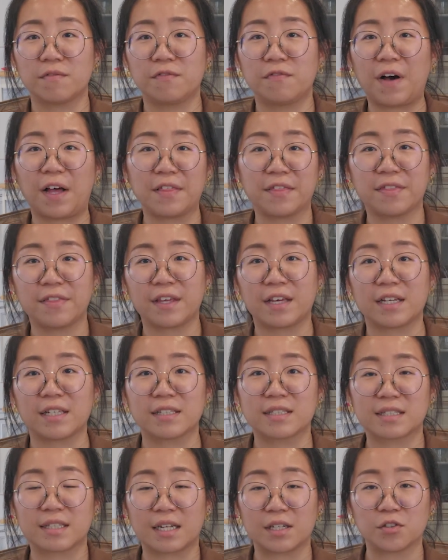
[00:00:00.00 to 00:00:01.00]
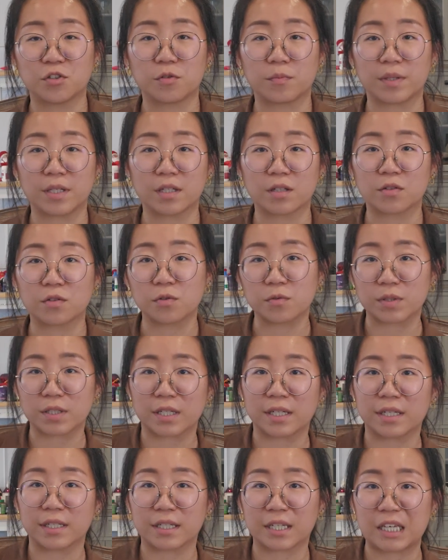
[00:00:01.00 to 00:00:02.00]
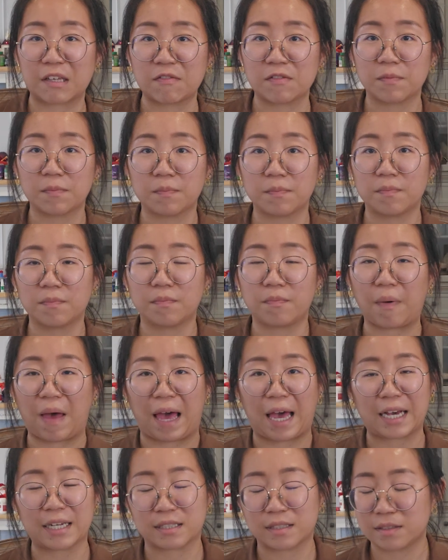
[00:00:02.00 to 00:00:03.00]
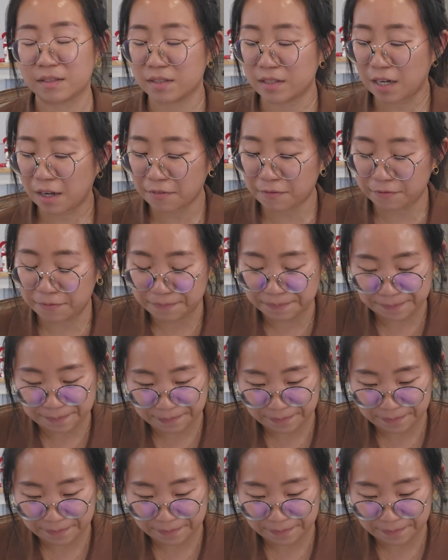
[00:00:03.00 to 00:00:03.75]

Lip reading: fun things that should be included in gift bags and stuff.